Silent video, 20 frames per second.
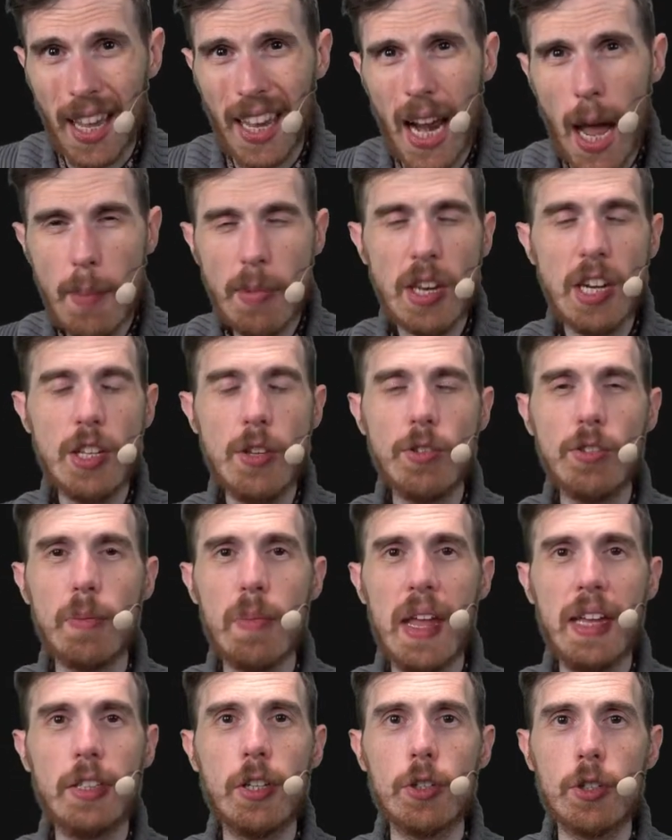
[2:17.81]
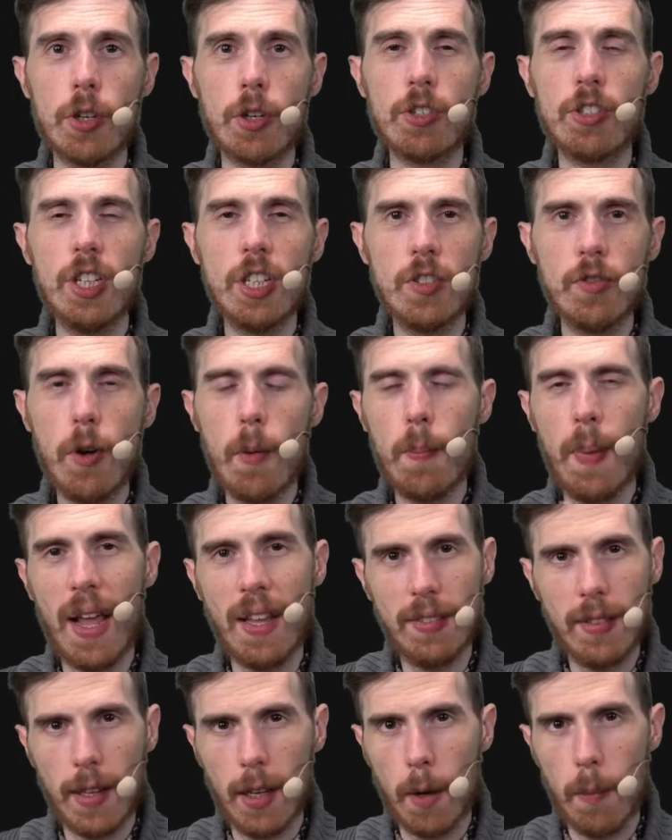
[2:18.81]
and I'm going to use some integers just for
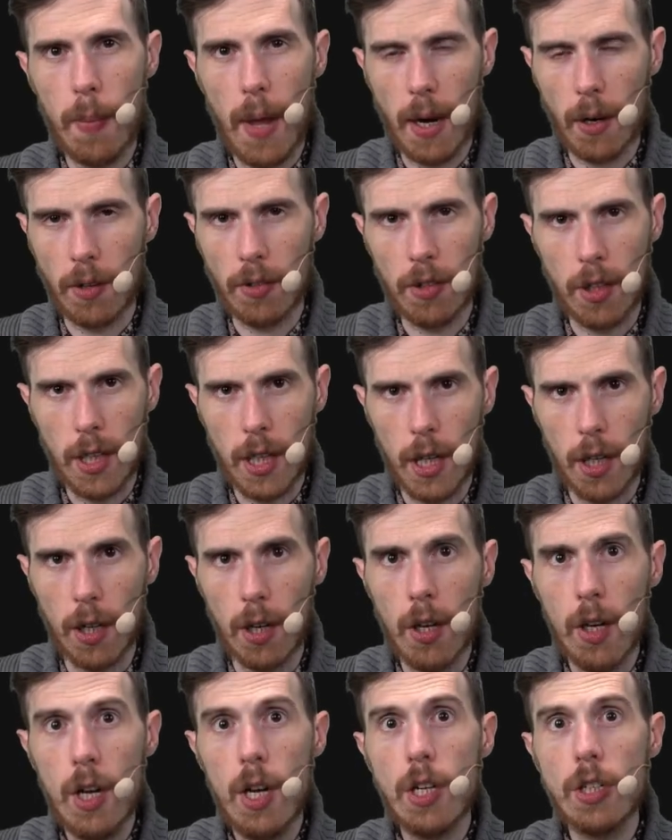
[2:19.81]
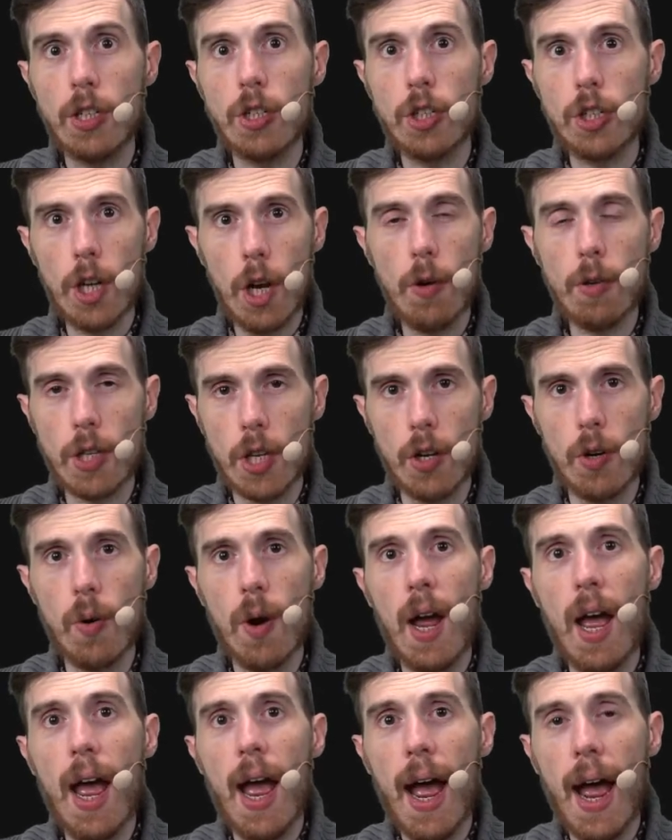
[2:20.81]
basic comparison here to show you
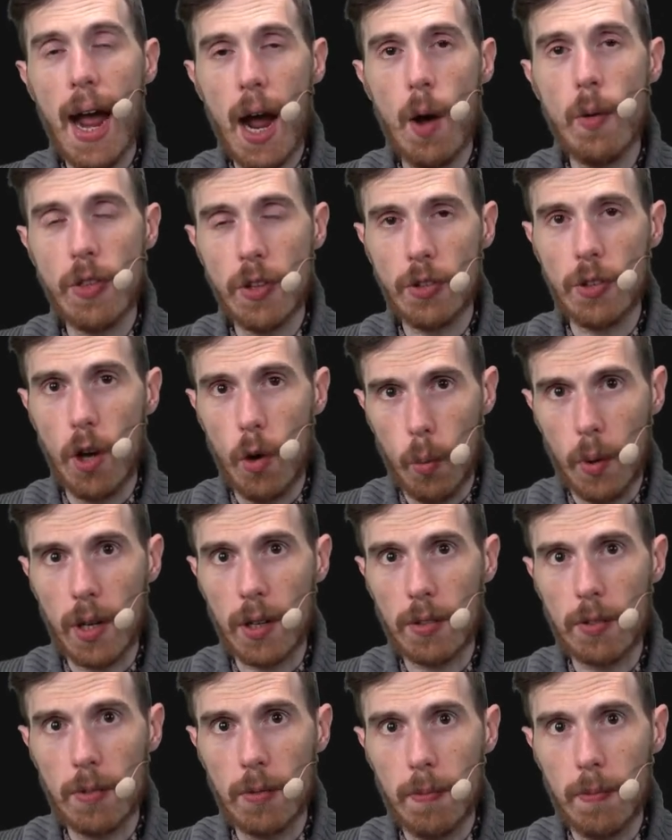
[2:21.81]
how this all works.